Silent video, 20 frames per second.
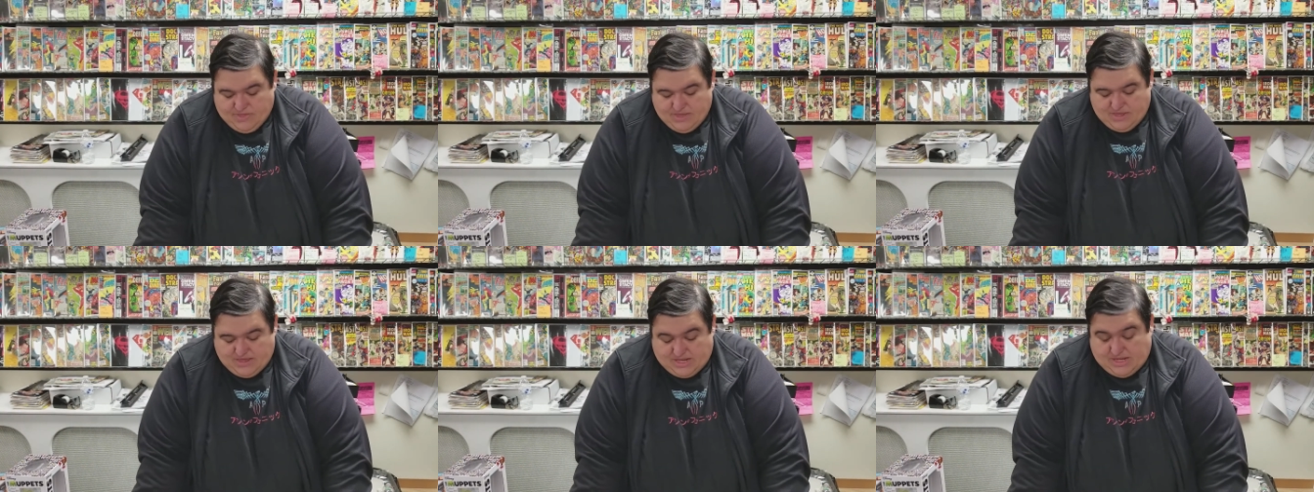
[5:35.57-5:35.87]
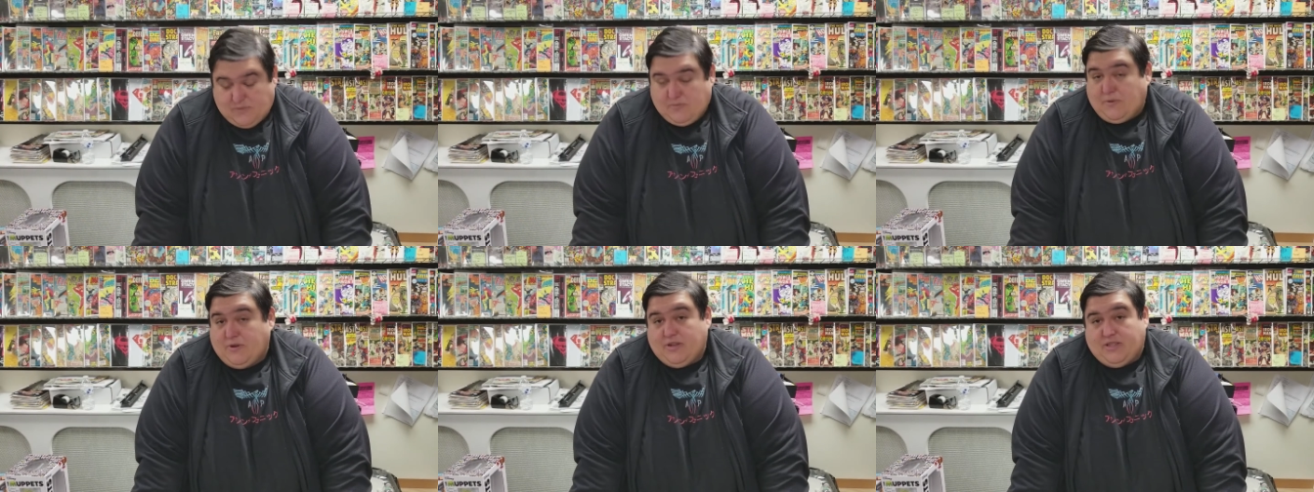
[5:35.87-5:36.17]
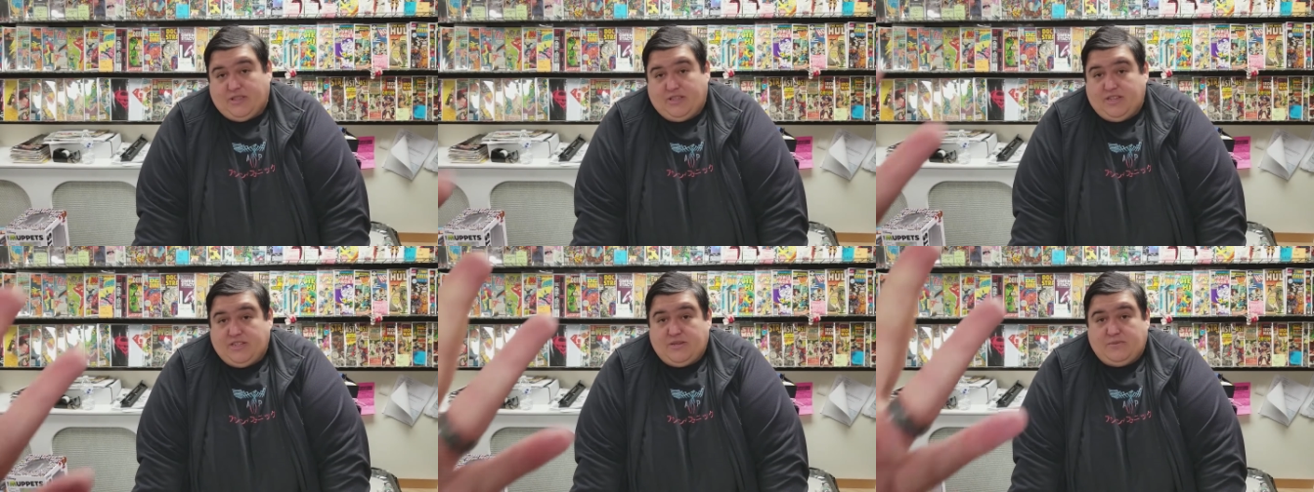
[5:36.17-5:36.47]
This book
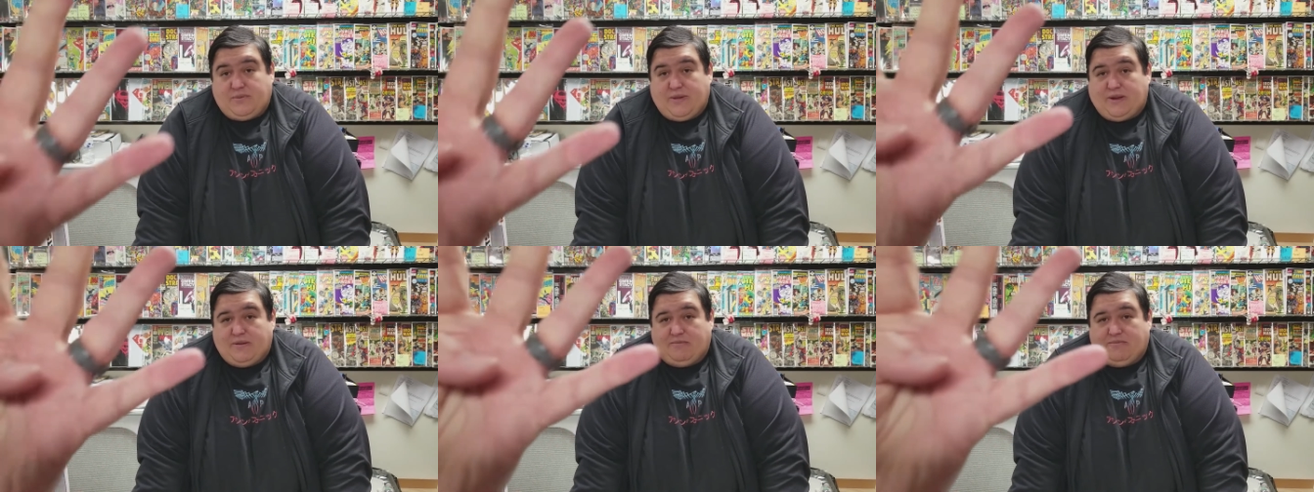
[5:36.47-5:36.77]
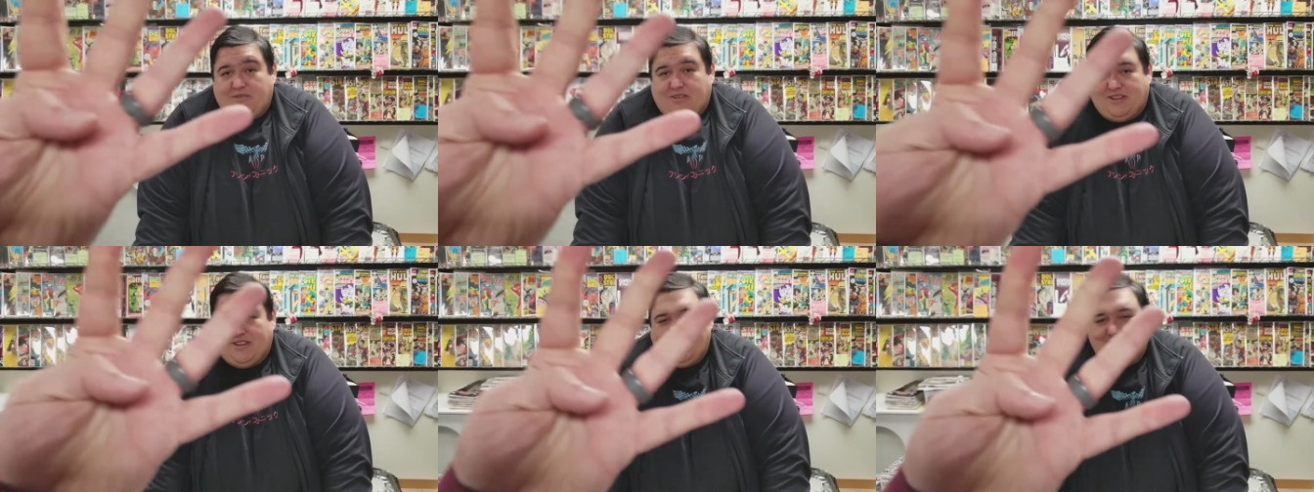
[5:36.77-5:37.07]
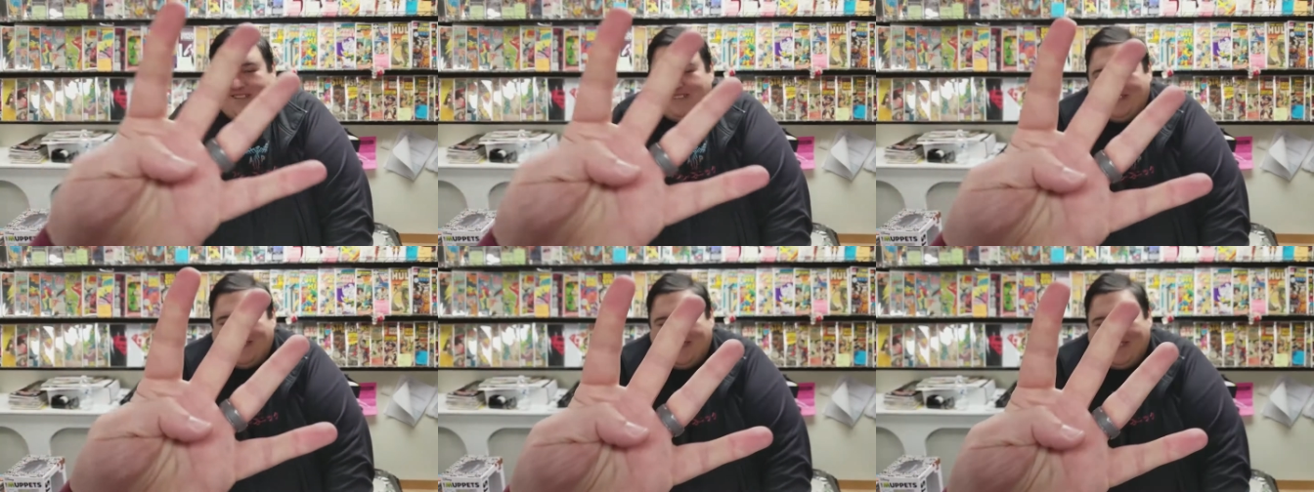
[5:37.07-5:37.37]
this has been
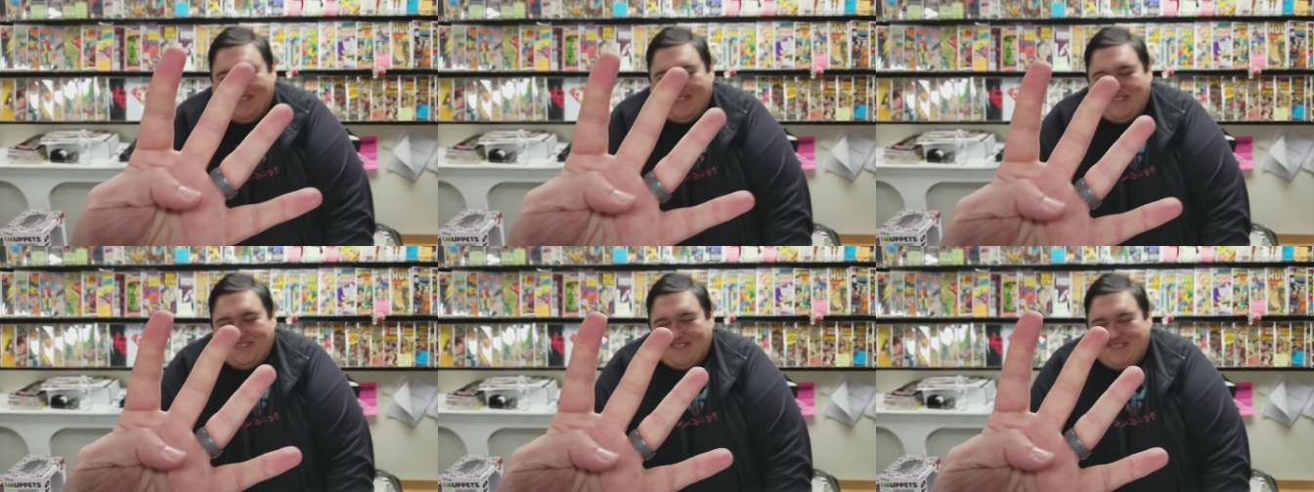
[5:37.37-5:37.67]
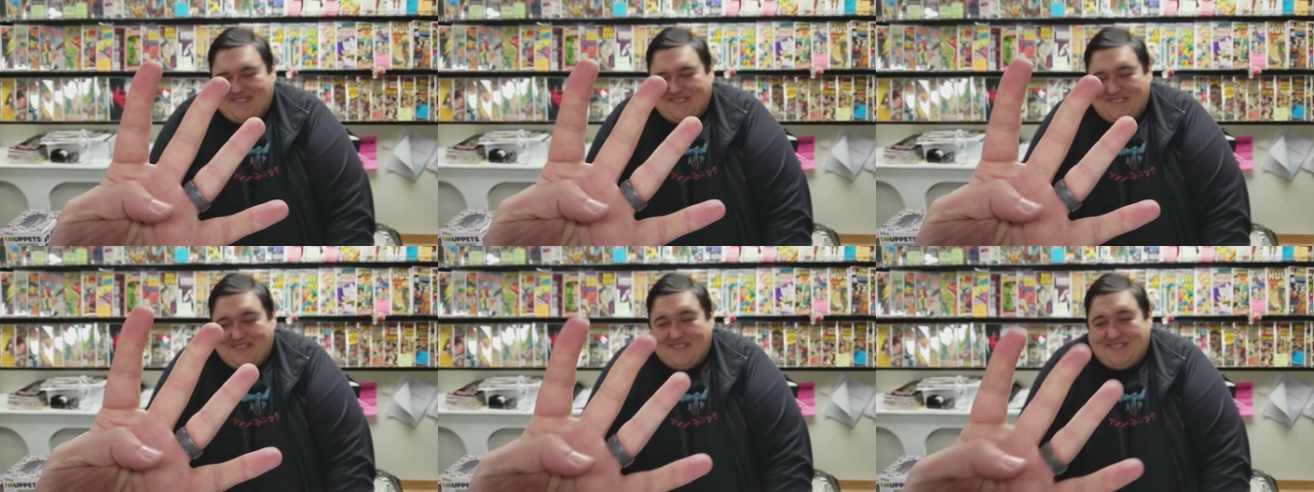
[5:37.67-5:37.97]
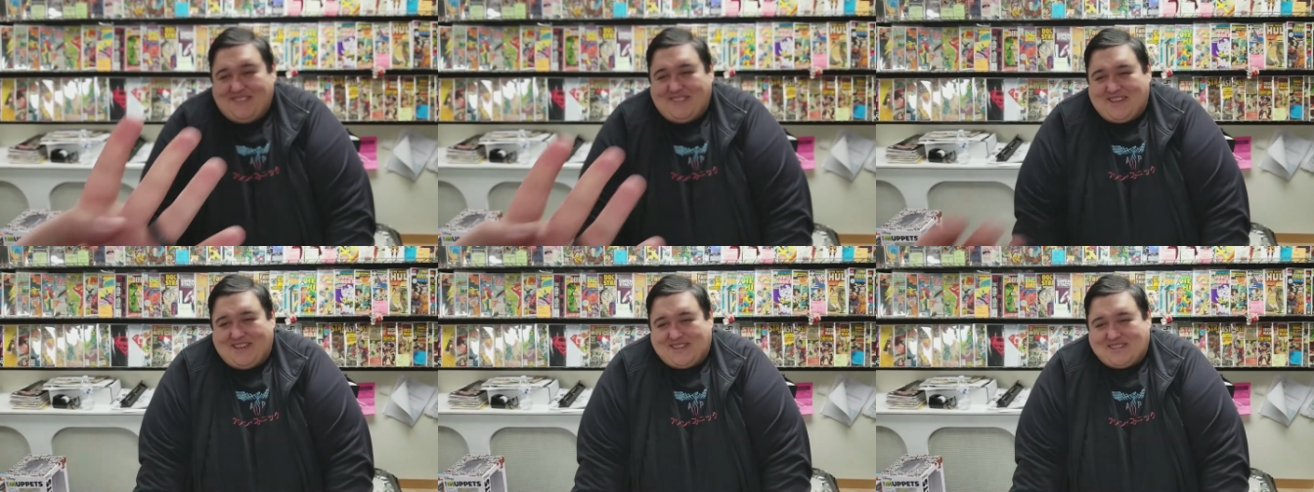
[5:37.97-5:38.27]

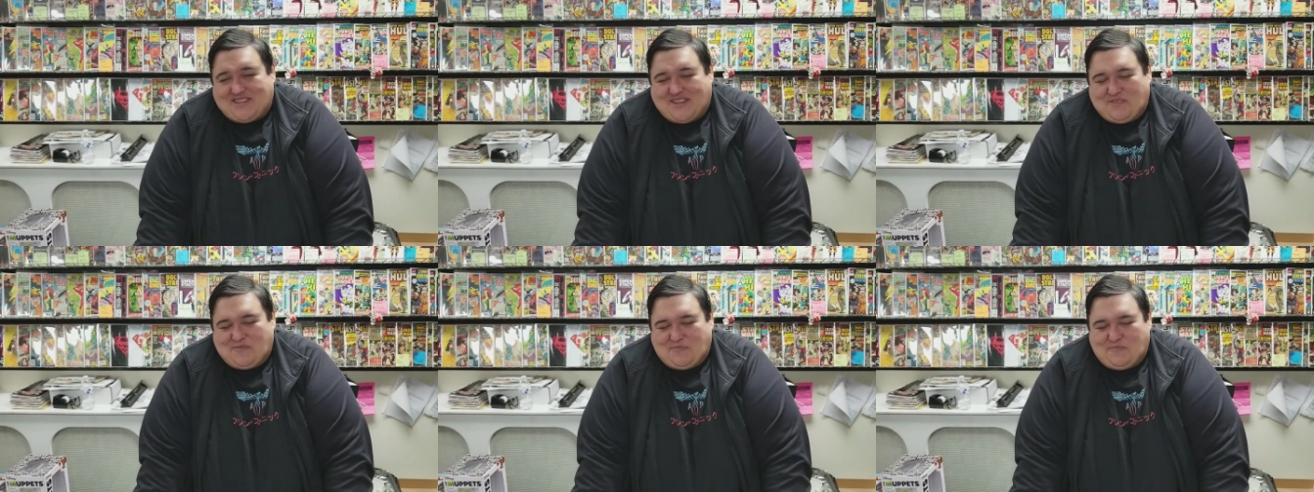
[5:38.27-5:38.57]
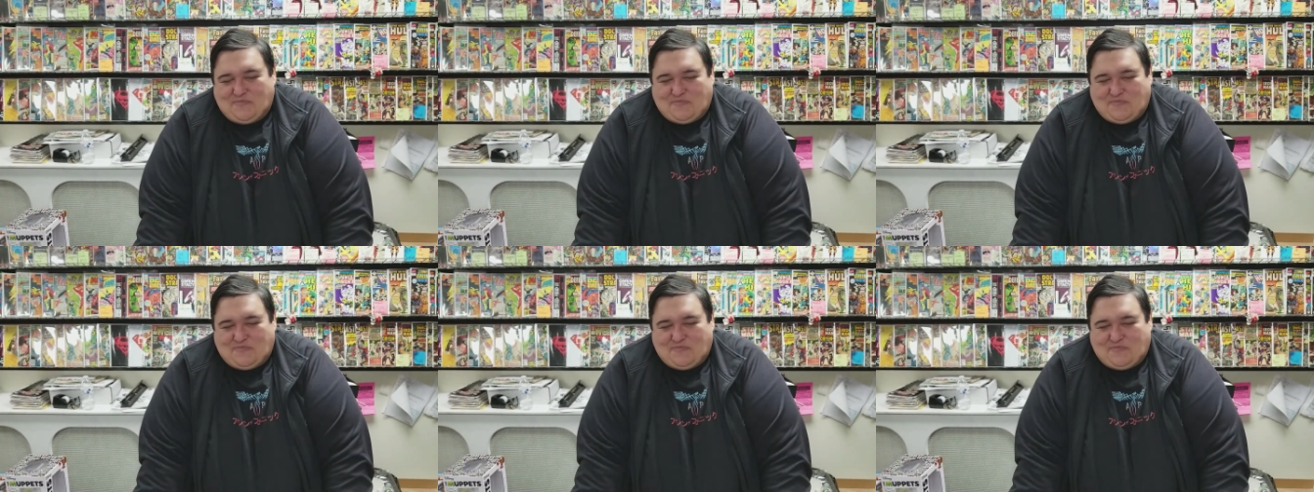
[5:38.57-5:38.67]
Thanks, Tim.